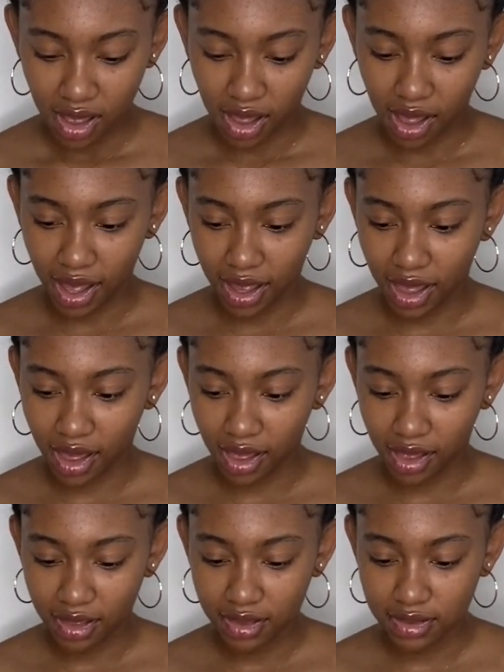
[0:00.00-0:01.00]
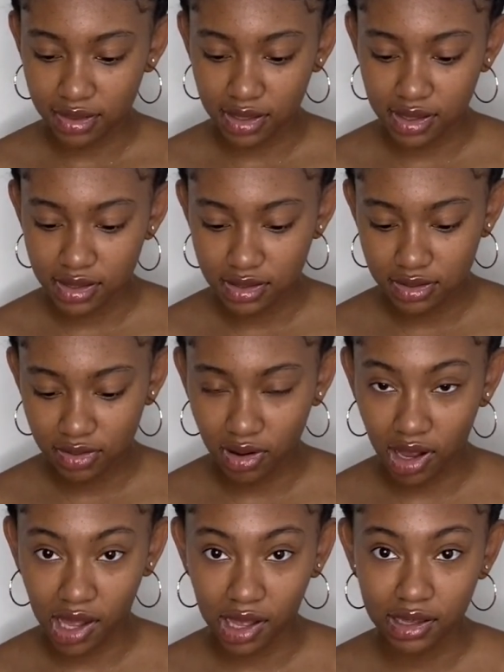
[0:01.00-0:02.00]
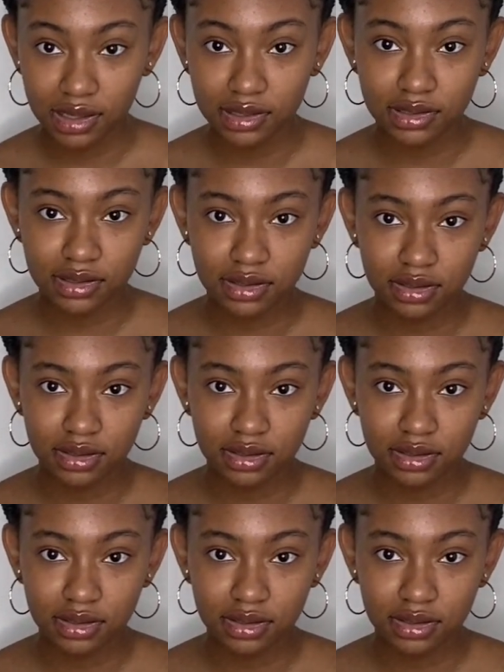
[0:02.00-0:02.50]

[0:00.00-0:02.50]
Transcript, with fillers: I got these Crocs.